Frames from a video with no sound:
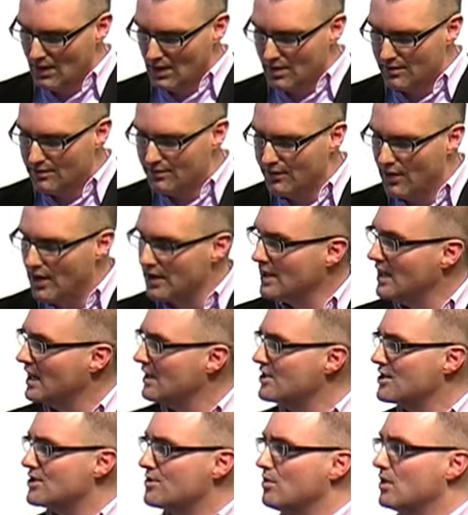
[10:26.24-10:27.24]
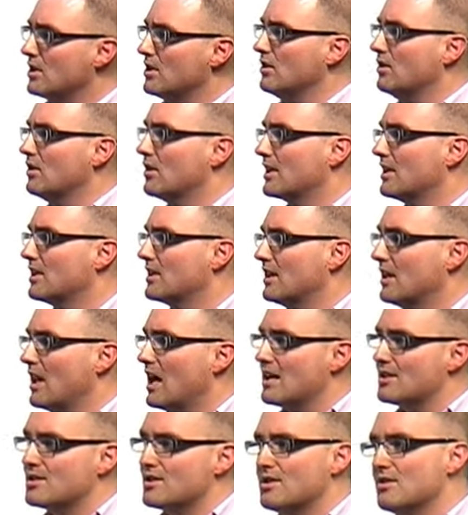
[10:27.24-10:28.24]
And finally, I just want to look at the
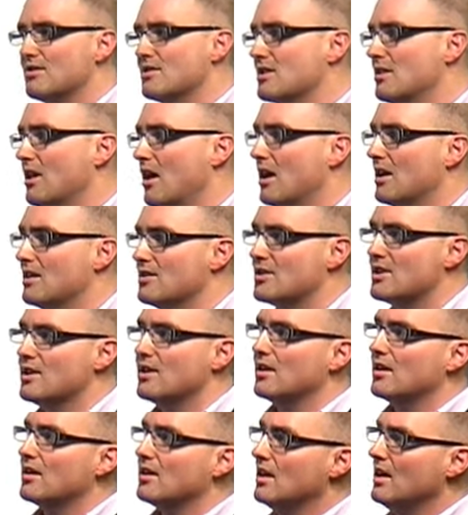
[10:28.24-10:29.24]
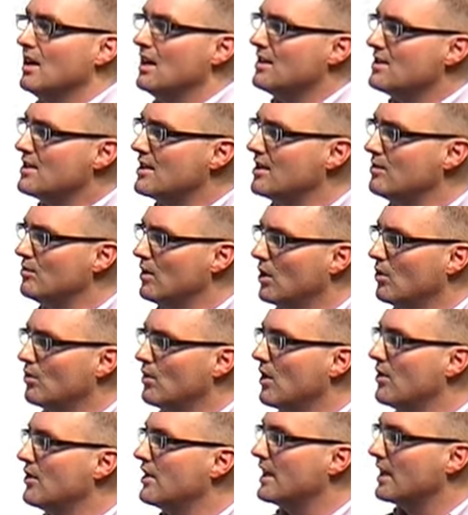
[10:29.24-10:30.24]
last two slides here, Tinwell
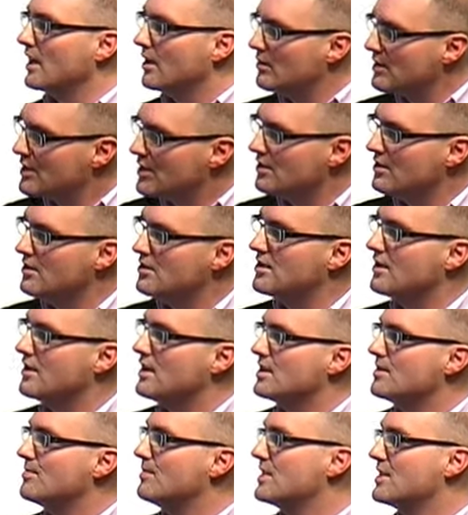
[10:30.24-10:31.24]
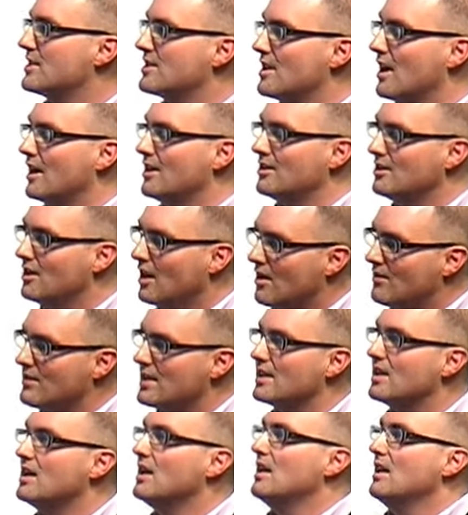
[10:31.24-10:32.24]
Road again. I return to this because I love
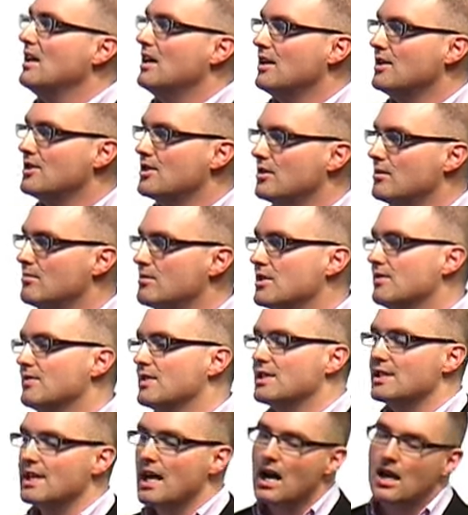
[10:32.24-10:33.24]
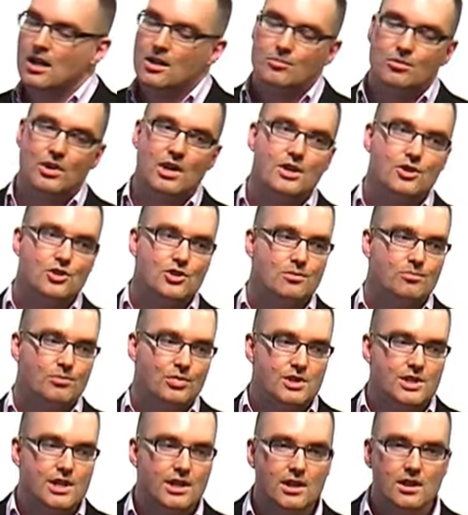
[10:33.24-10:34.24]
it in terms of its calibration,
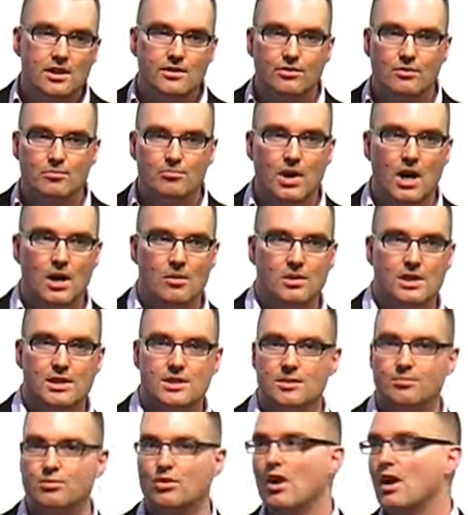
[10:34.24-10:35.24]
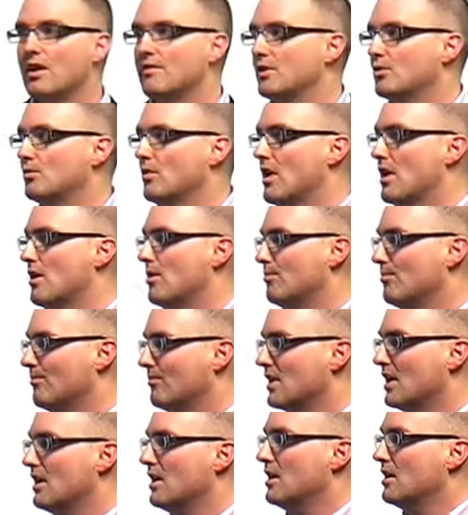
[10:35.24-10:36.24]
particularly from public to private realm,
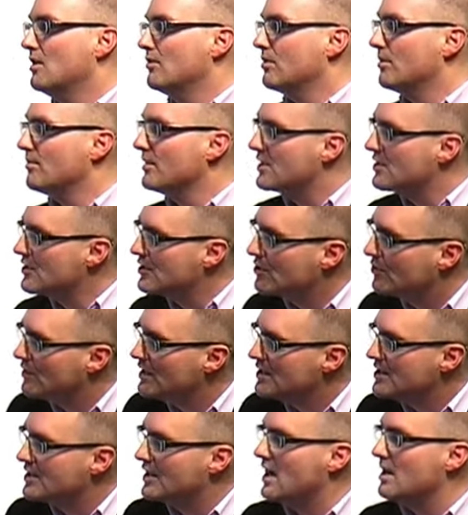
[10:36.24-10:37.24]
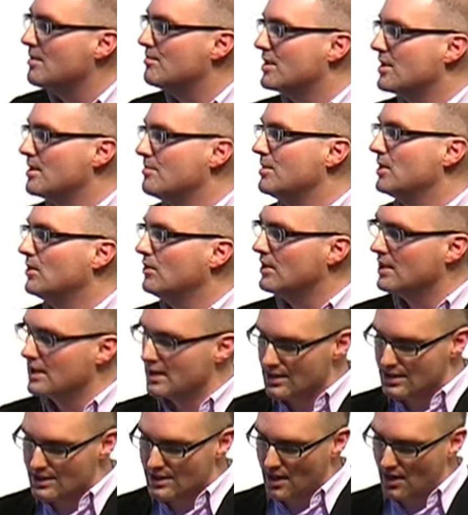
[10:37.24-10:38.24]
from the streetscape to the building
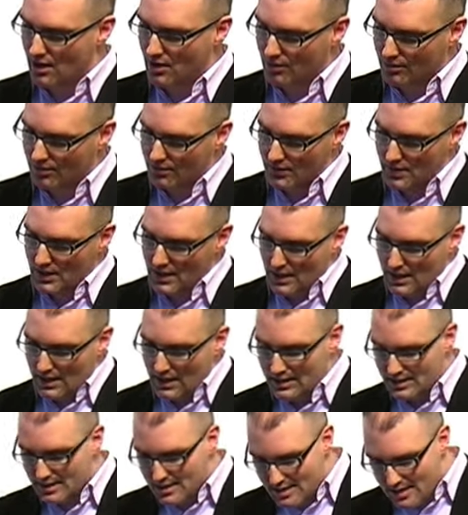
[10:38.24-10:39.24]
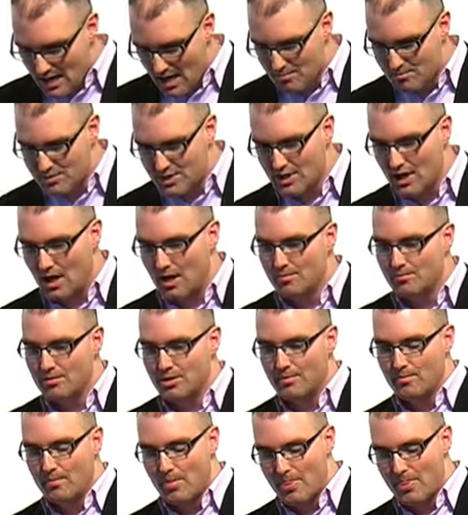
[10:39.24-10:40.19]
itself. It steps up